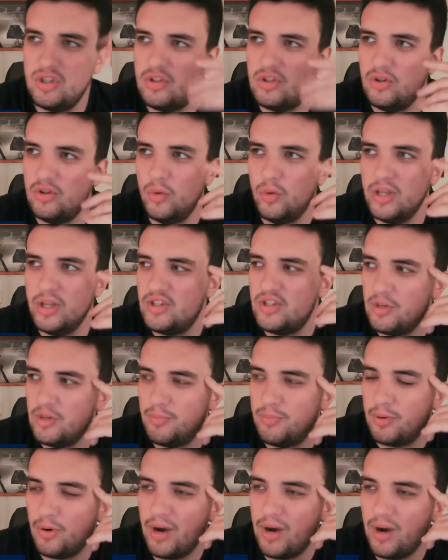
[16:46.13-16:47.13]
to
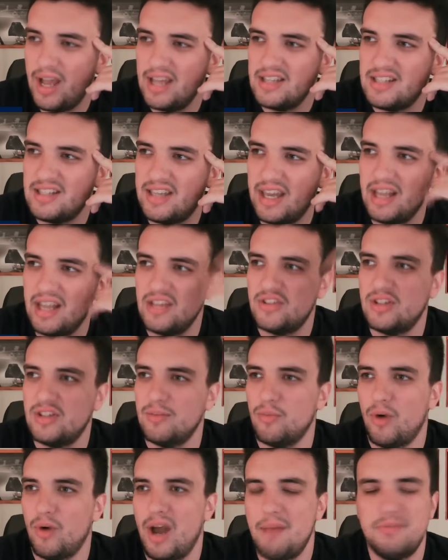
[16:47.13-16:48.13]
Winsteel Perez getting
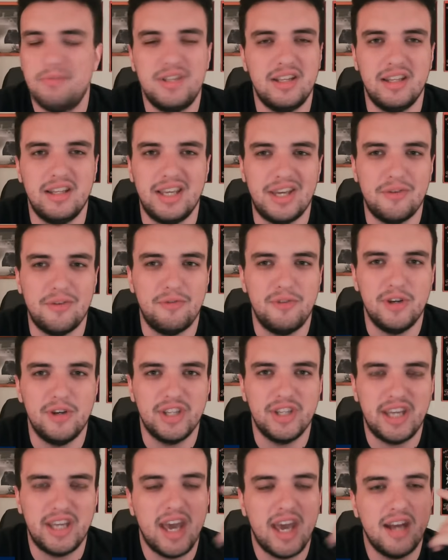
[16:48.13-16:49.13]
some reps in the infield
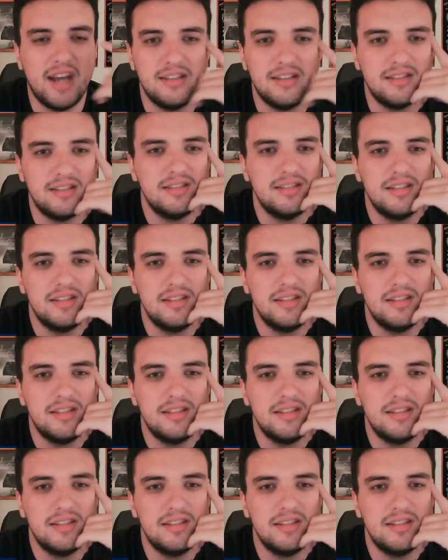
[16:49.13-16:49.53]
again?